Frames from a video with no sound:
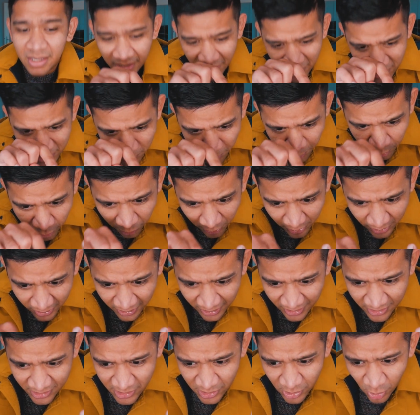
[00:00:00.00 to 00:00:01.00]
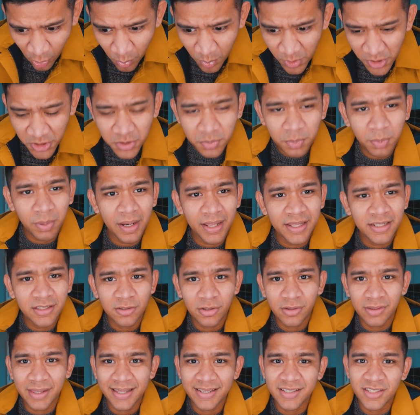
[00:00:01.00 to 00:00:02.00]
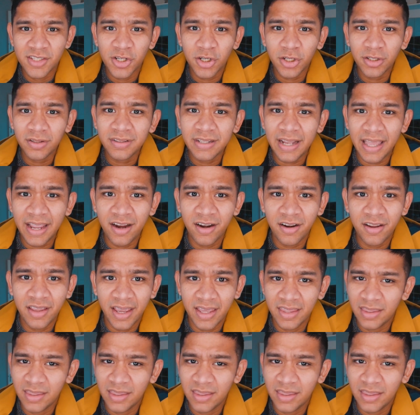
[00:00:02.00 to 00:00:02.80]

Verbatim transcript: is bringing so much blood to that certain area.